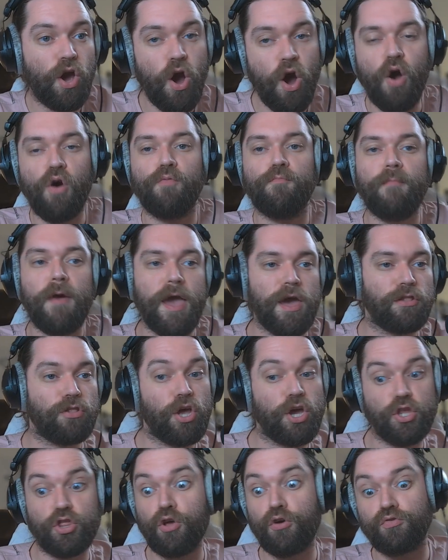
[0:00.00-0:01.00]
oh man,
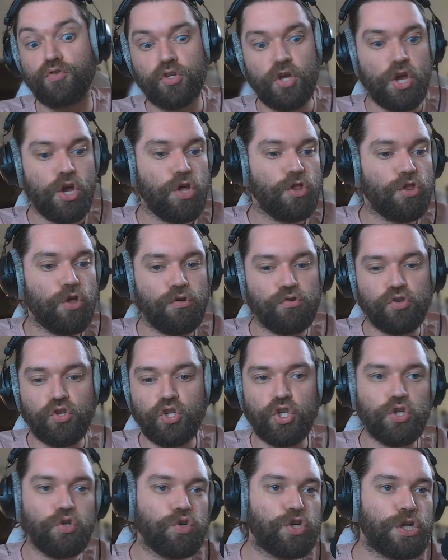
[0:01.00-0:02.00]
like those
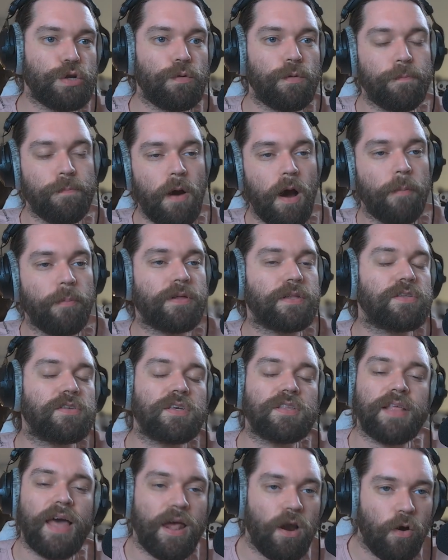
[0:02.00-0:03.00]
douchey Republicans,
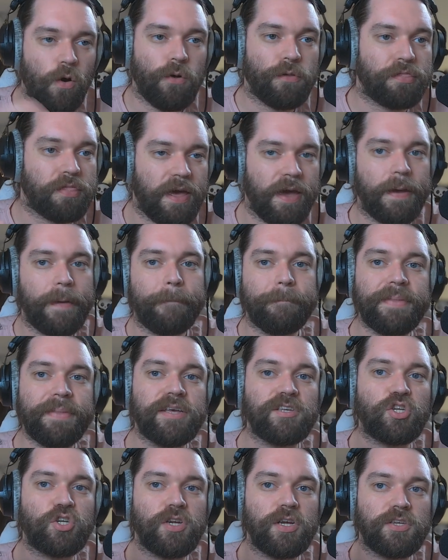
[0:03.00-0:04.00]
like that whole thing
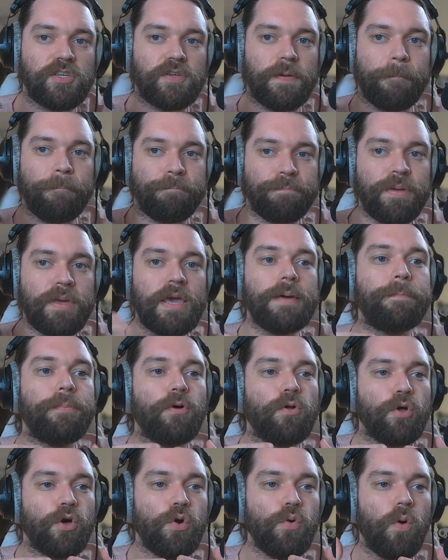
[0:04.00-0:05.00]
is just
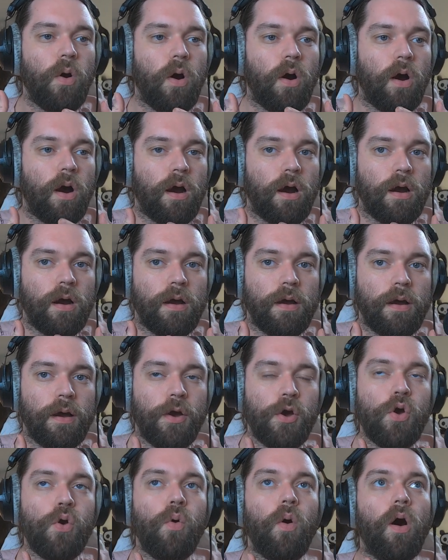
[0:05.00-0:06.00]
people who are
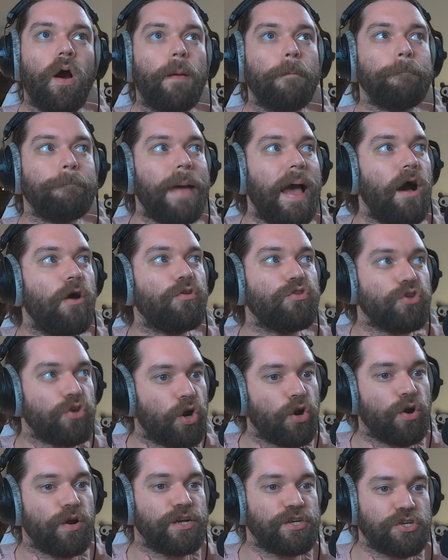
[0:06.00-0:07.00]

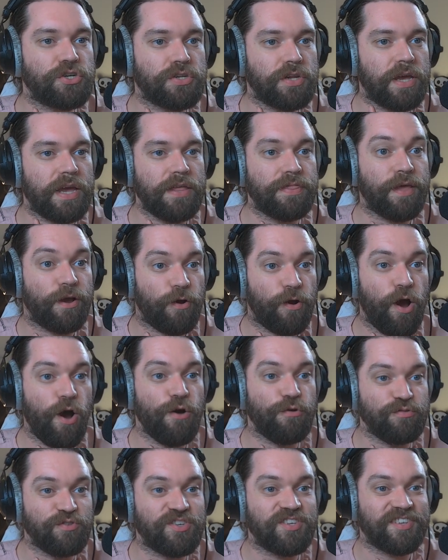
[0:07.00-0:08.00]
malnourished in their
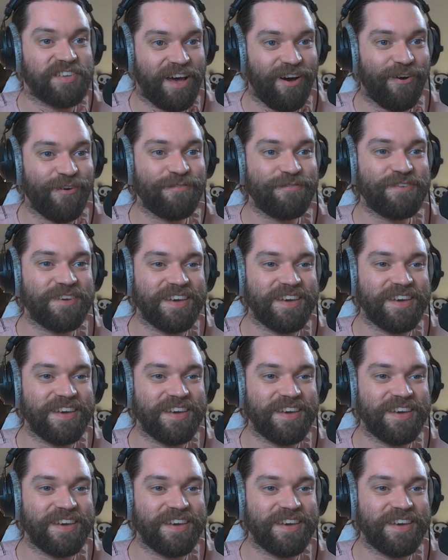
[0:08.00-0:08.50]
own self.